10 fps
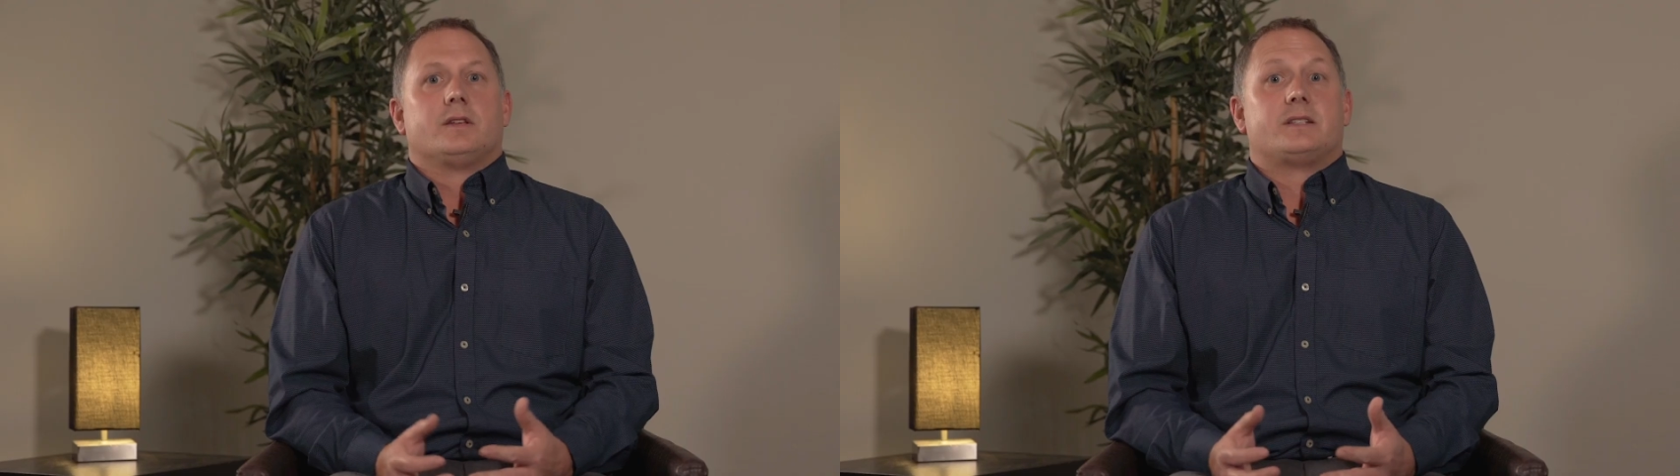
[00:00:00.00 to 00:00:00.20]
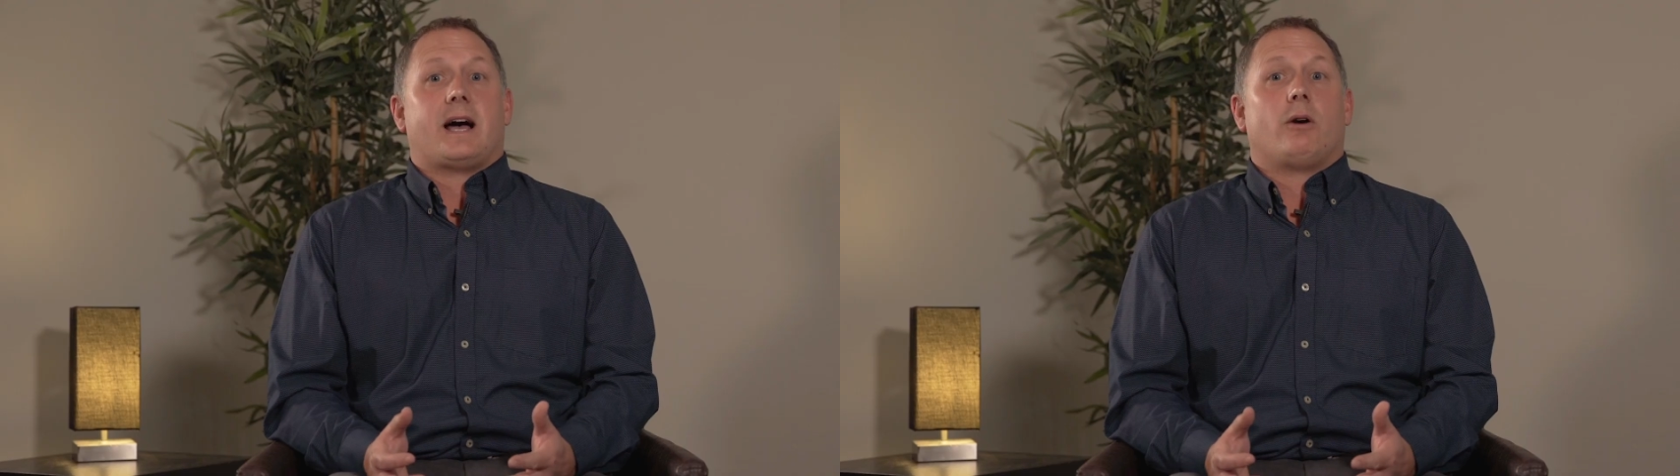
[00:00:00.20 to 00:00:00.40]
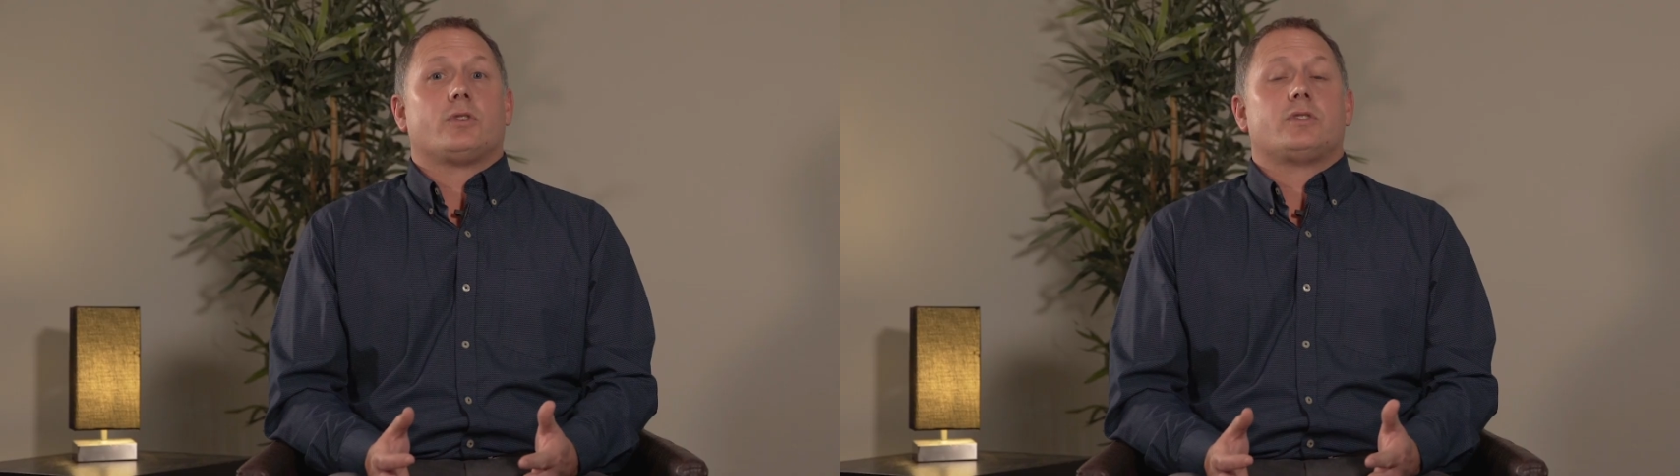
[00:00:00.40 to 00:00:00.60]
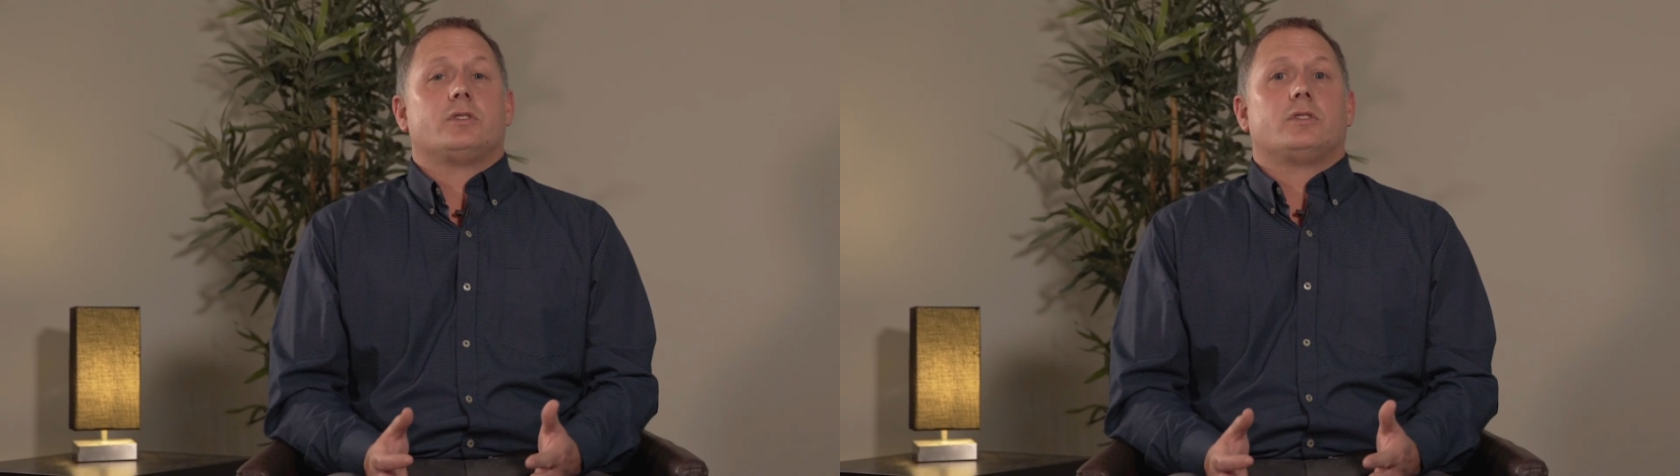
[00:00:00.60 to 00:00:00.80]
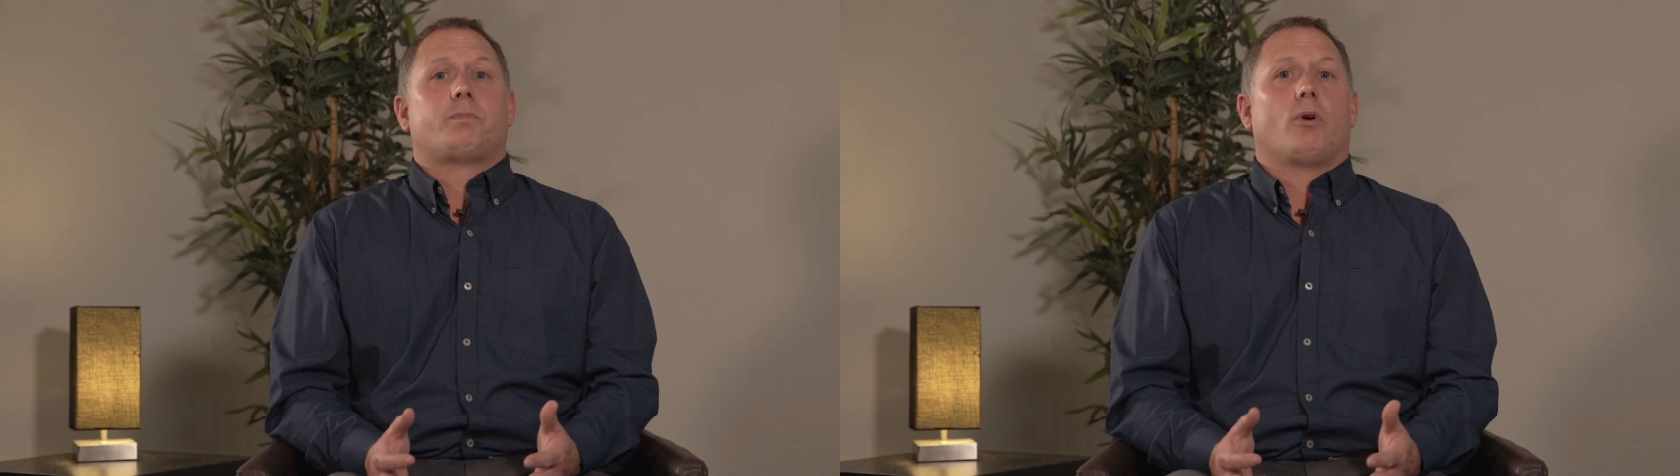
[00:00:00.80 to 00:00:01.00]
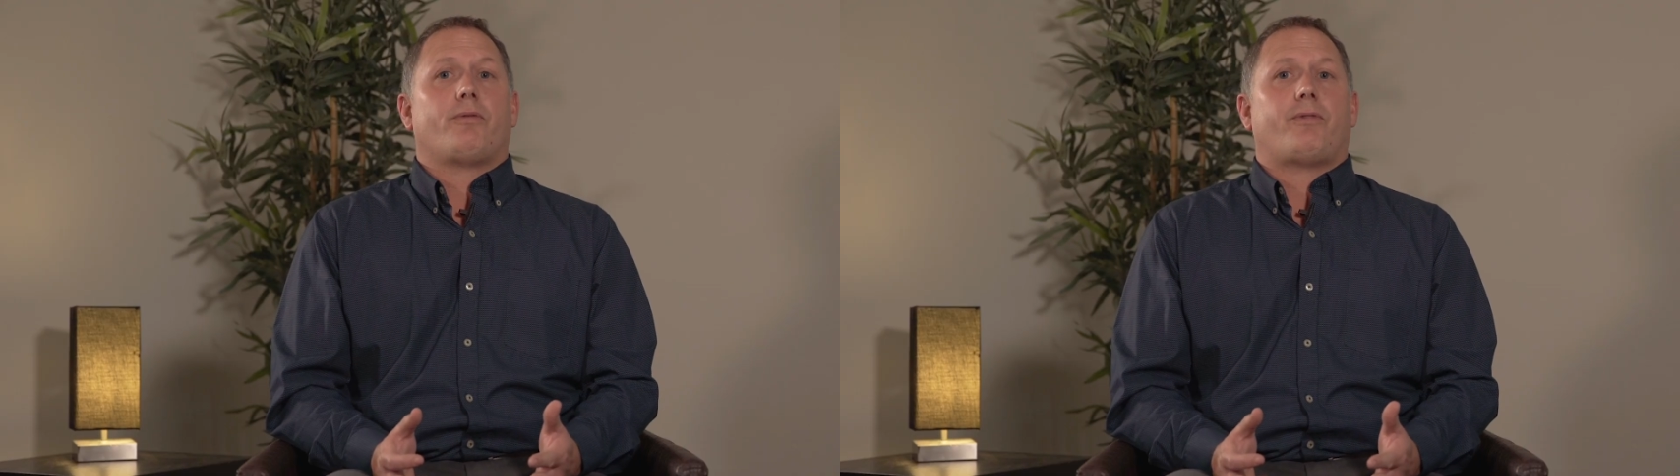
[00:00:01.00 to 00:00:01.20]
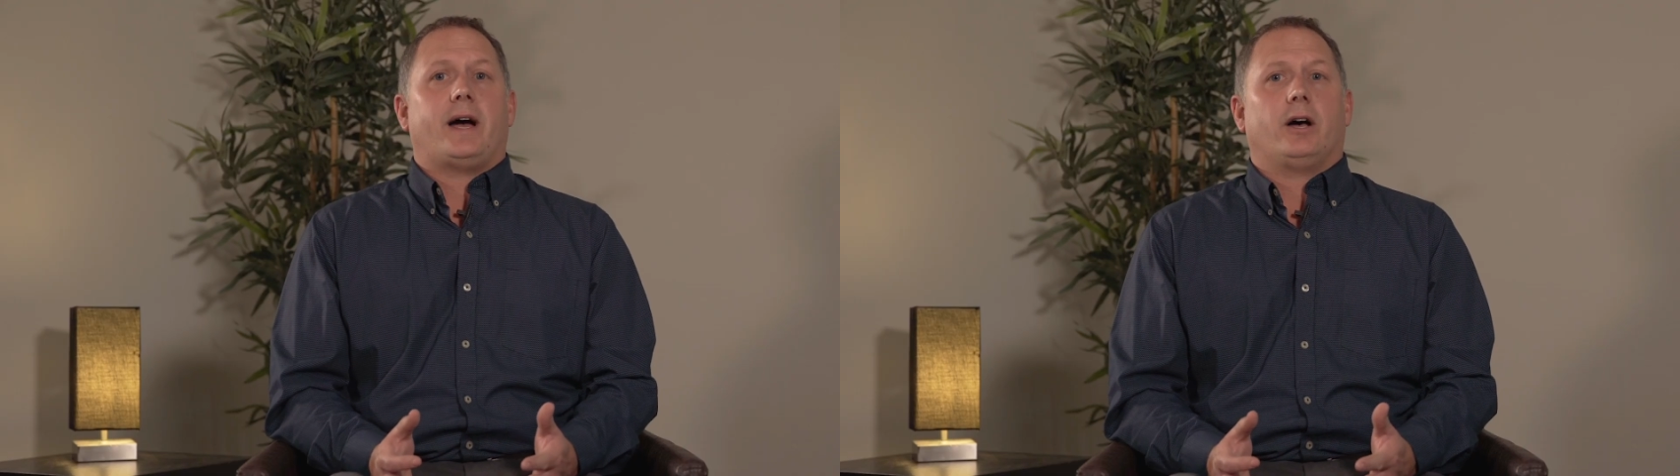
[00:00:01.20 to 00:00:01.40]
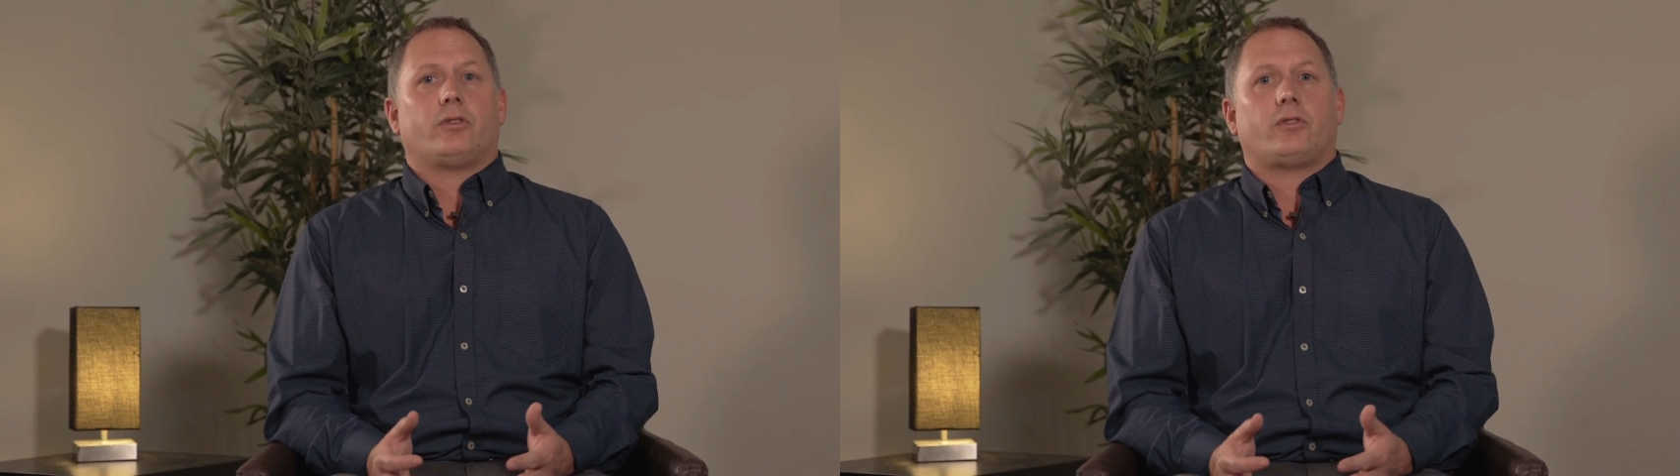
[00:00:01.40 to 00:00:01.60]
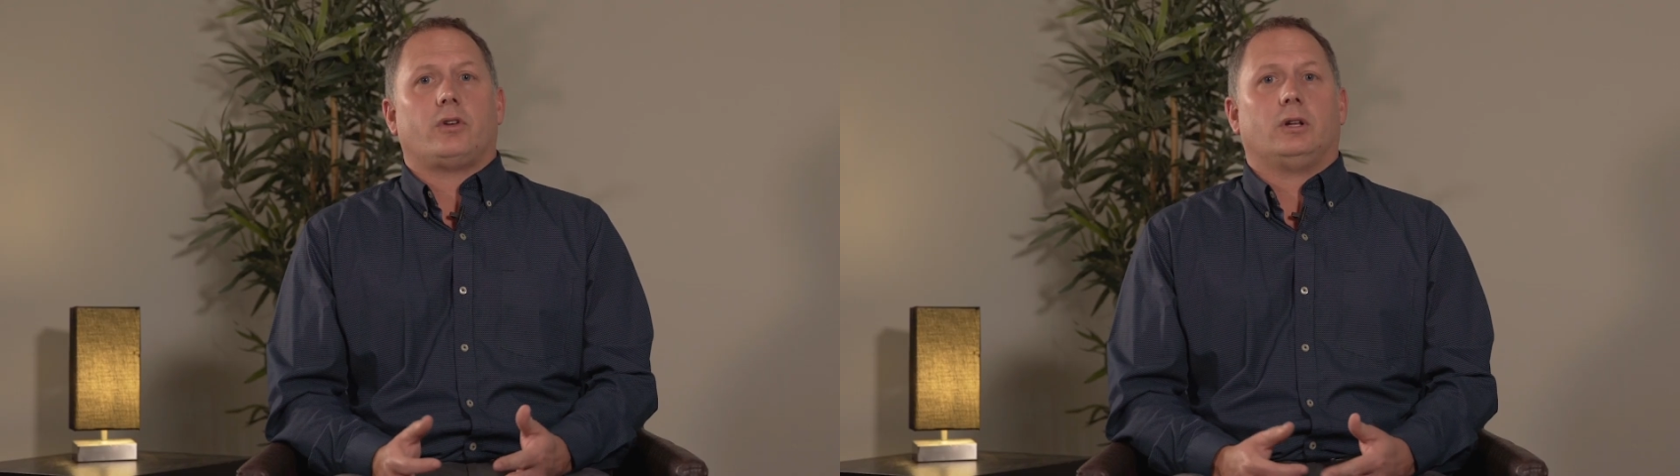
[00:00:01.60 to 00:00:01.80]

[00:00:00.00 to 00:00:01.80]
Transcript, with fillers: The dowels in the profiles